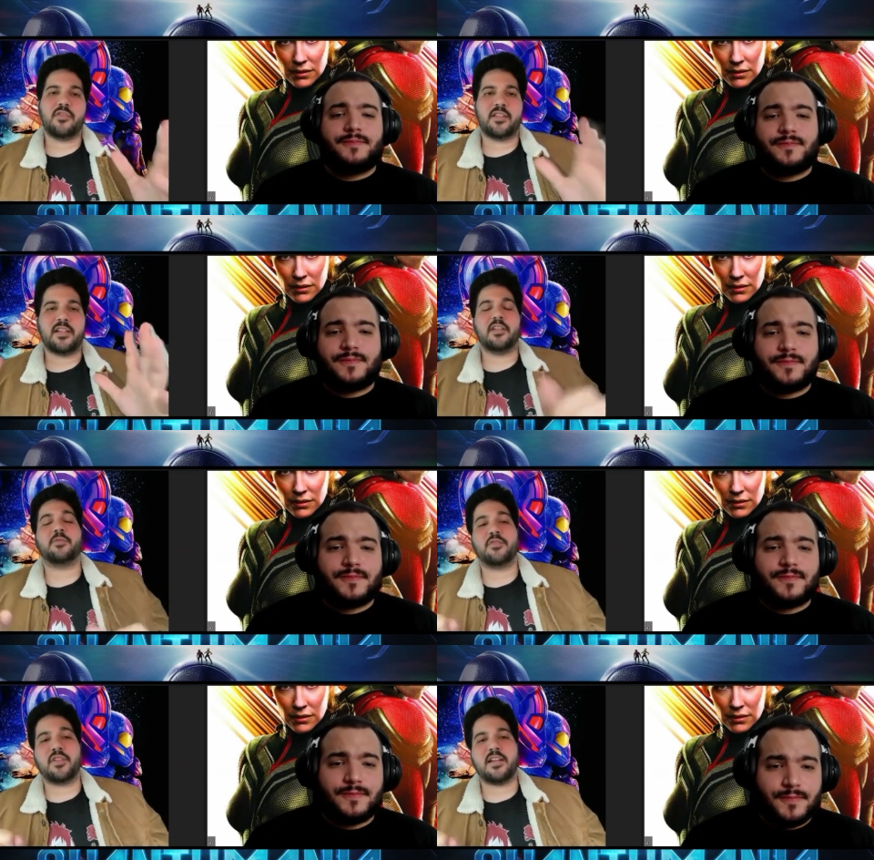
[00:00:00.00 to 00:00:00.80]
Speaker 1: tell us
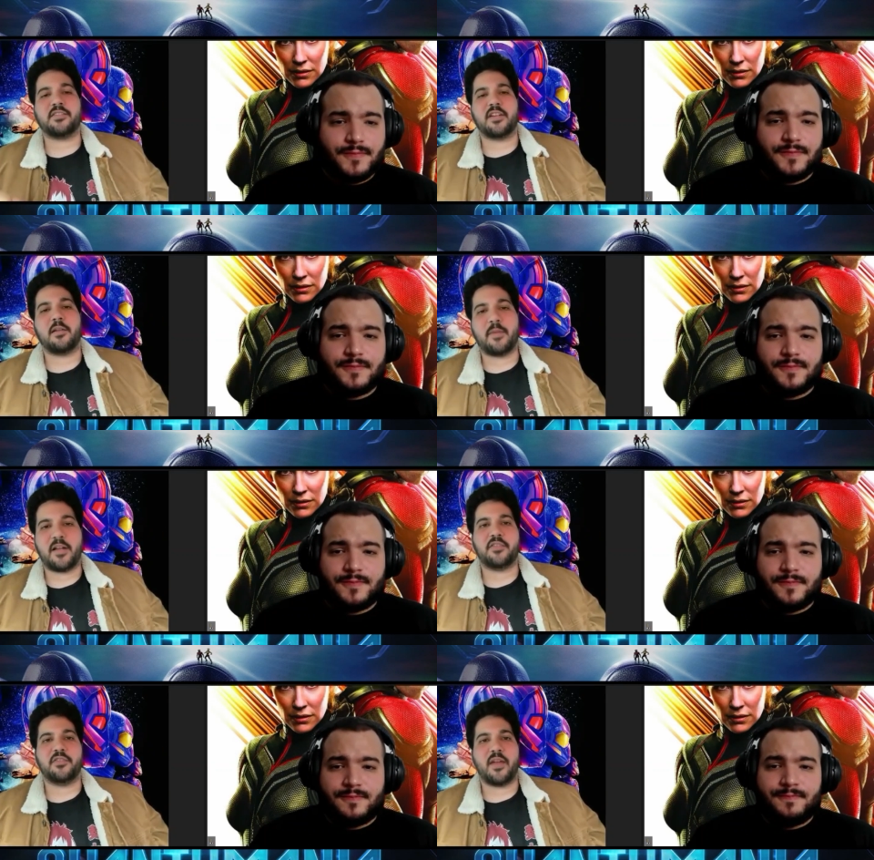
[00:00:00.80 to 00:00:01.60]
what you guys thought
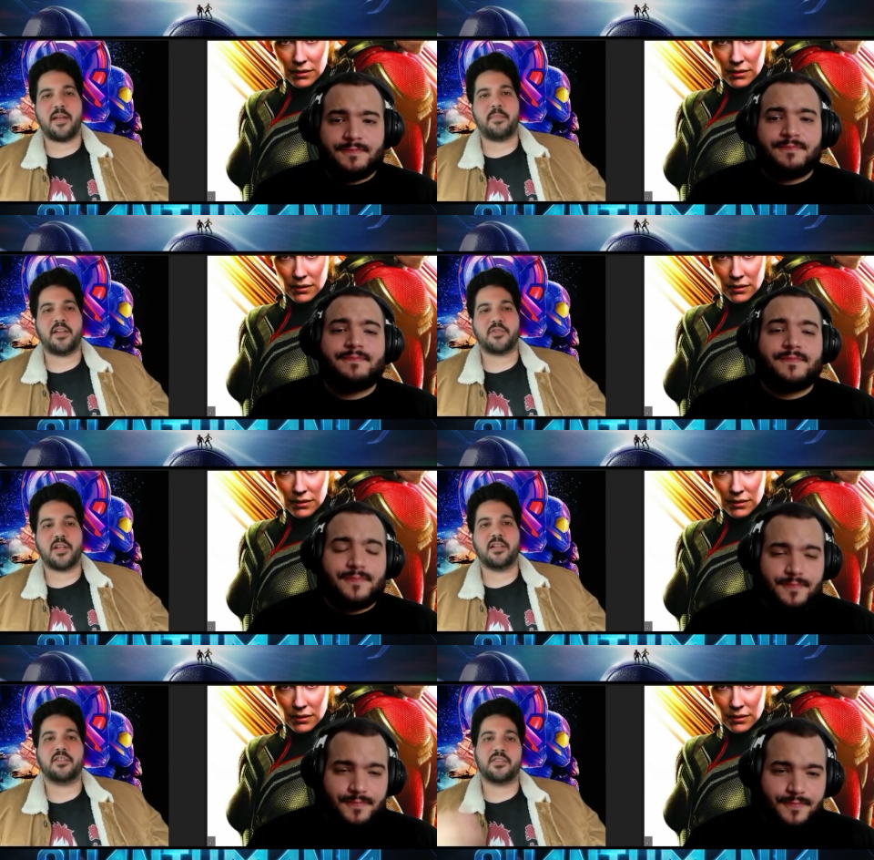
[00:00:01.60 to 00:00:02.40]
about the new Ant-Man
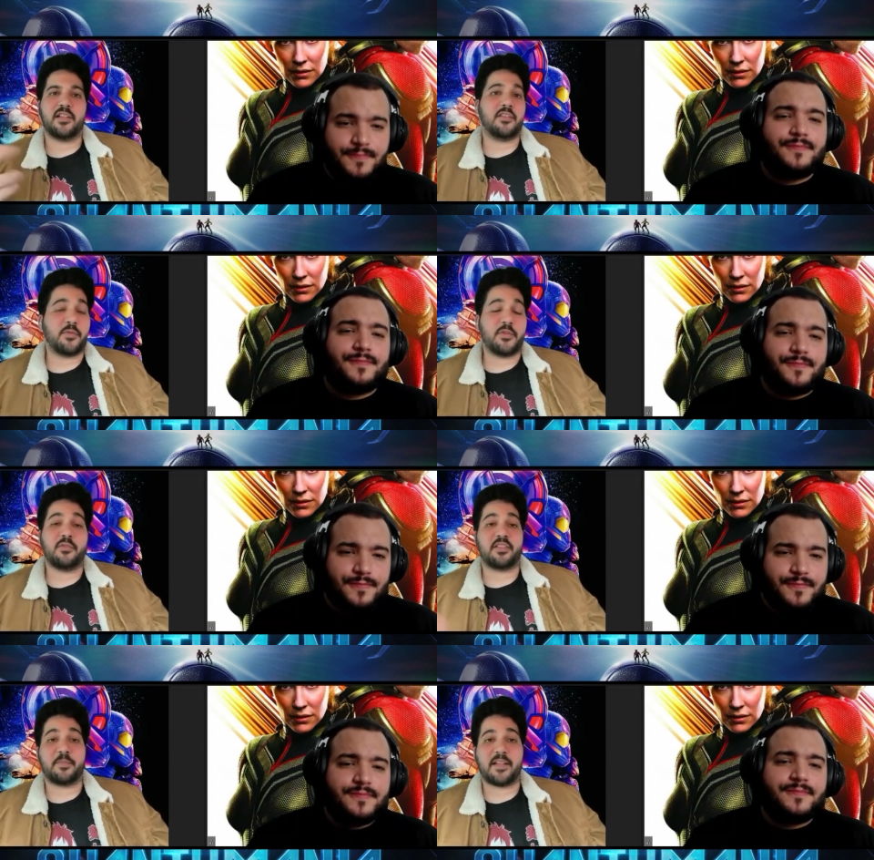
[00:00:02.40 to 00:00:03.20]
trailer. Tell us what
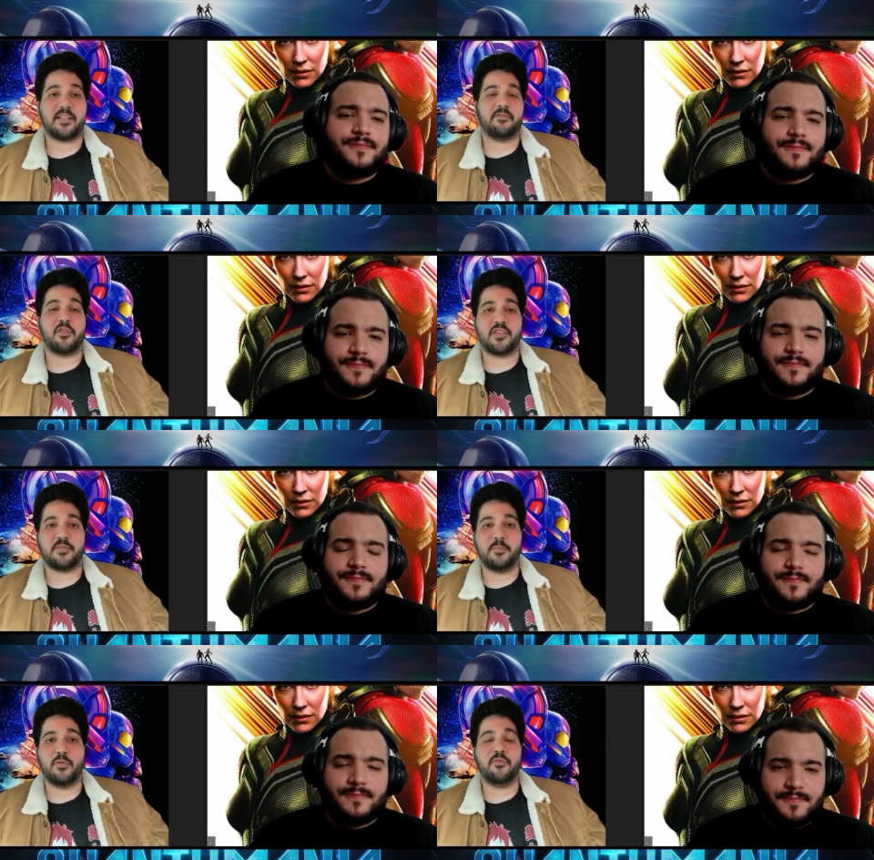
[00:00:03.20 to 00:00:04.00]
you were expecting for
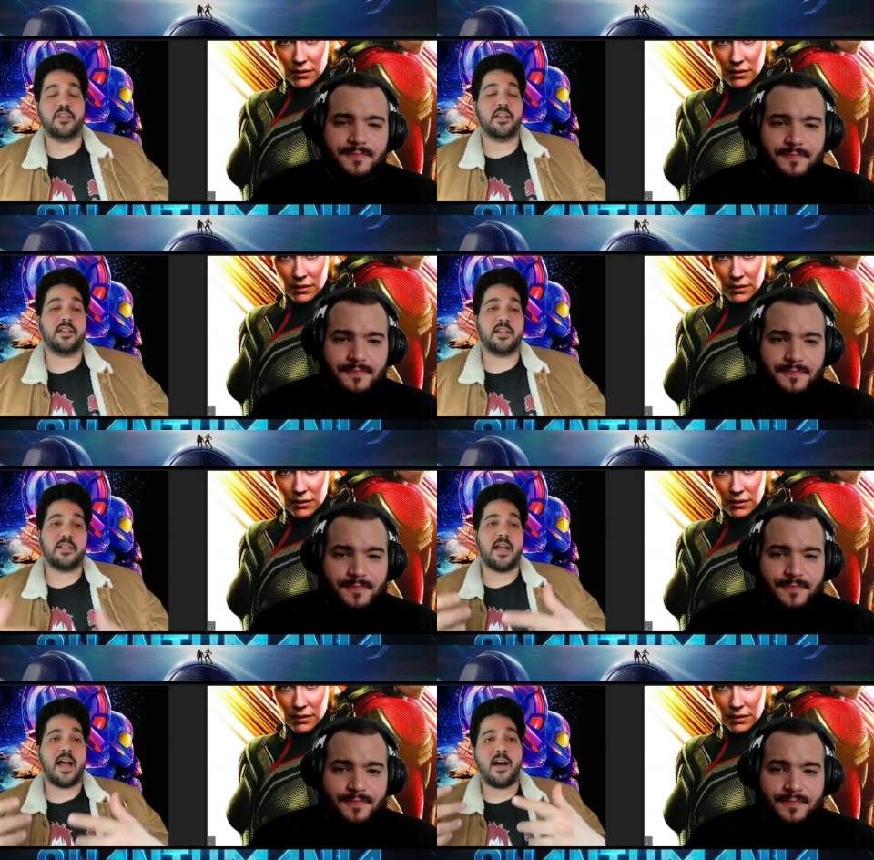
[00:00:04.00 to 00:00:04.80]
this movie, and
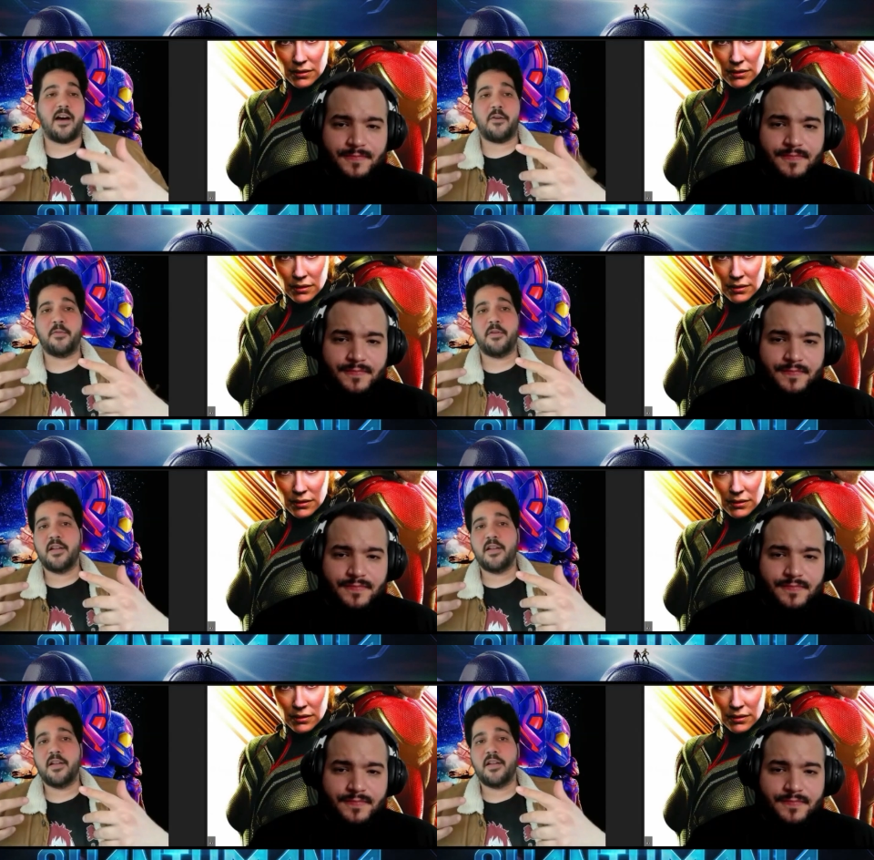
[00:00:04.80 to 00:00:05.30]
how